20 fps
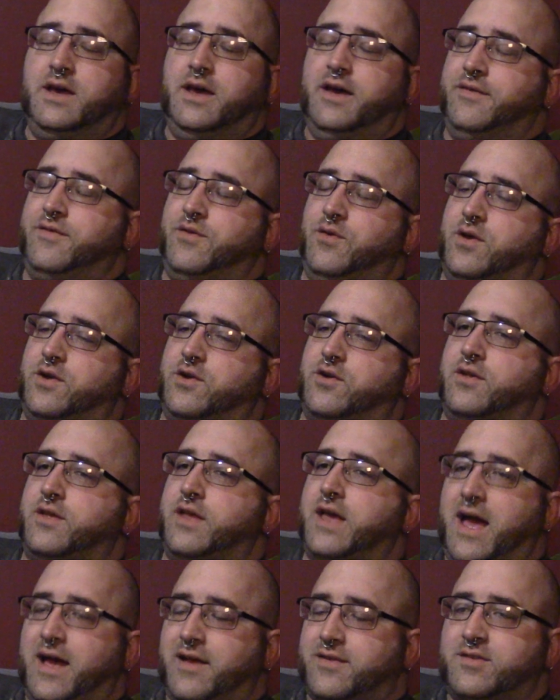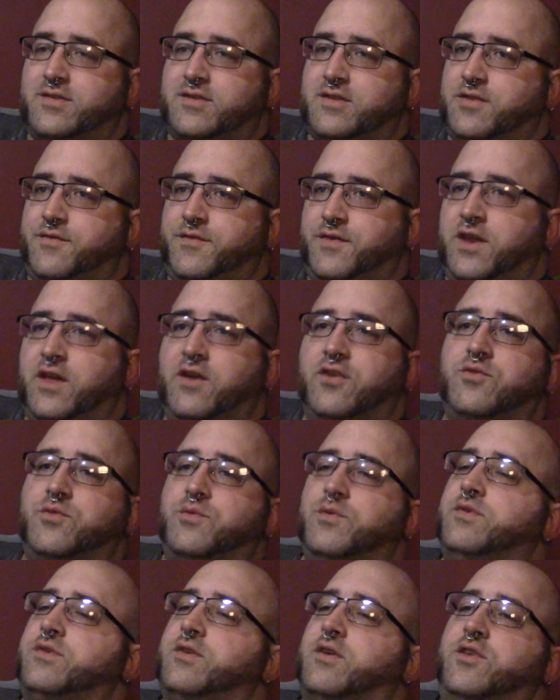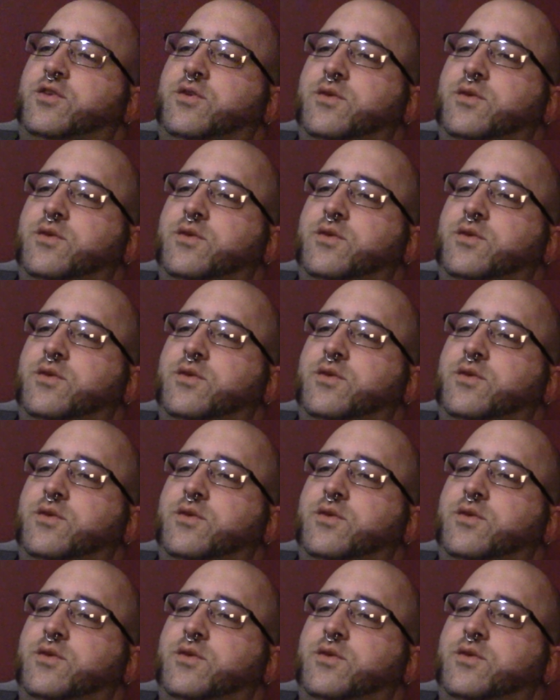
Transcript: If you want early access to the videos when we start